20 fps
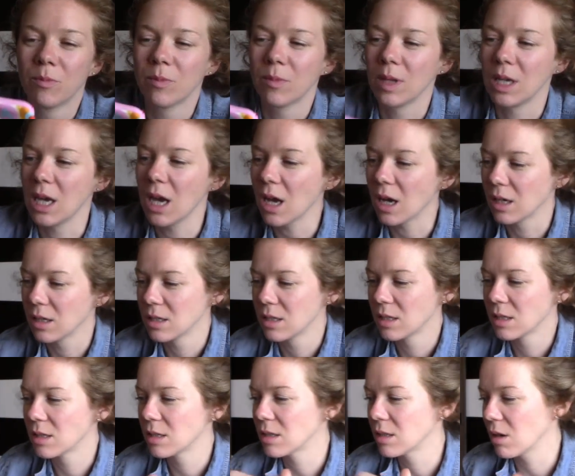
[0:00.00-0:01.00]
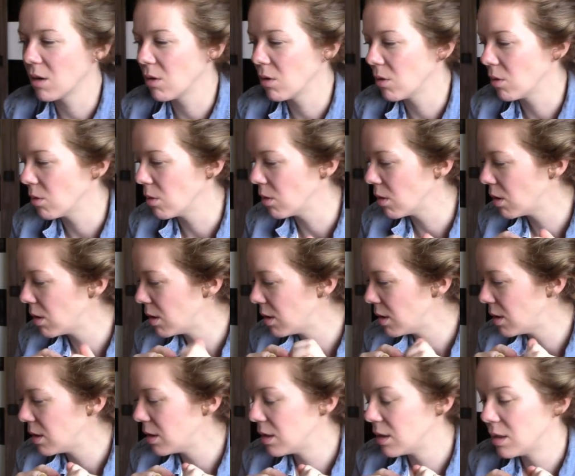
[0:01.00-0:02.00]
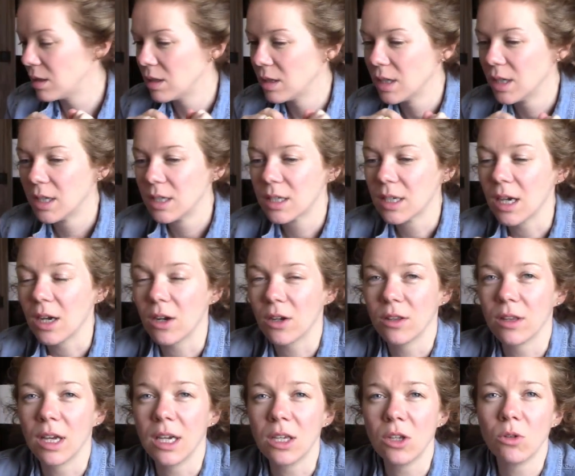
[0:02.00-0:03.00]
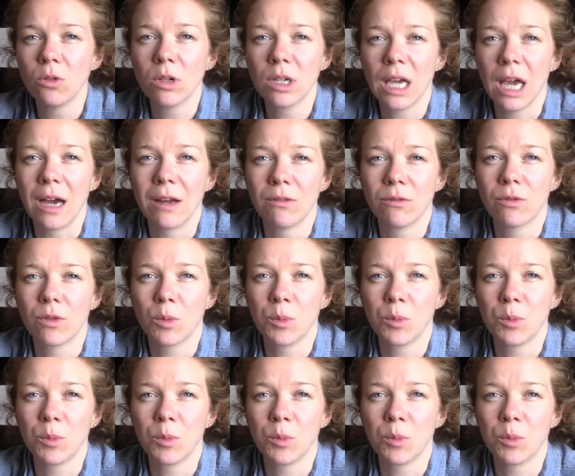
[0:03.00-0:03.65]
yeah, so Karen, thank you again for